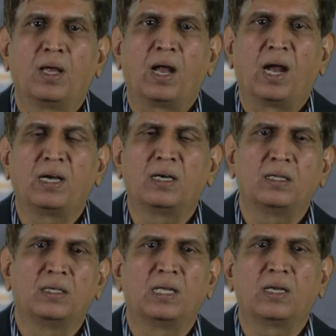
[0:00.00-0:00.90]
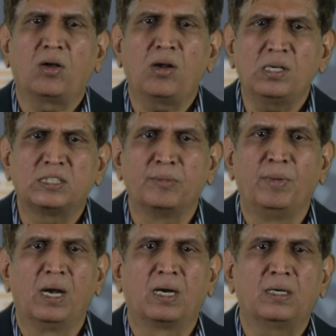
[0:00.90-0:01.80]
and they are all
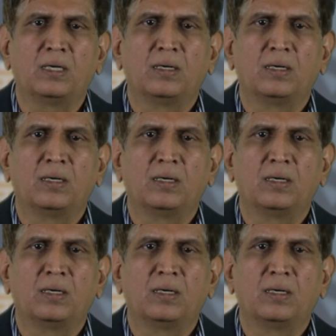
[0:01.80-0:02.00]
similar